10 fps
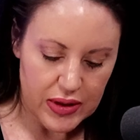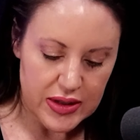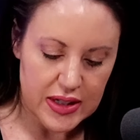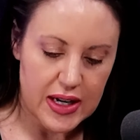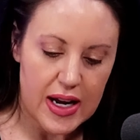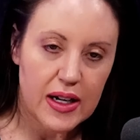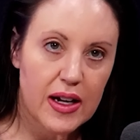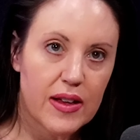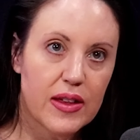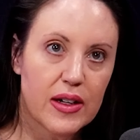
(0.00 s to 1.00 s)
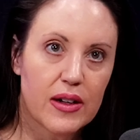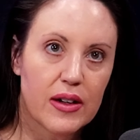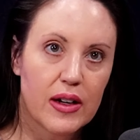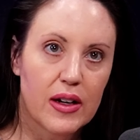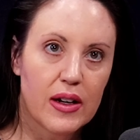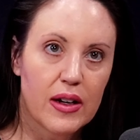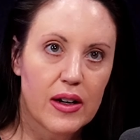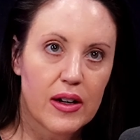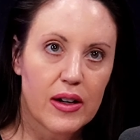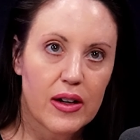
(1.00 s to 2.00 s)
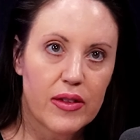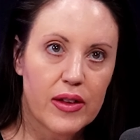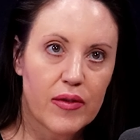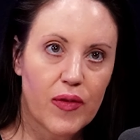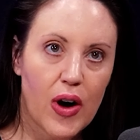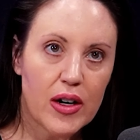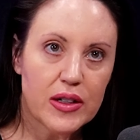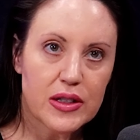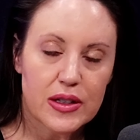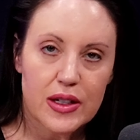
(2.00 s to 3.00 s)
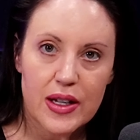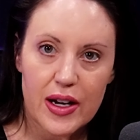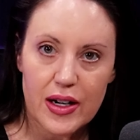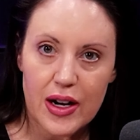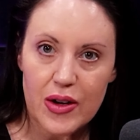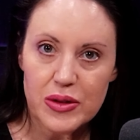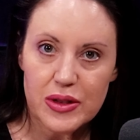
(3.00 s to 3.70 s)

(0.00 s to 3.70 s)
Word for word: snake and the the fox in the henhouse.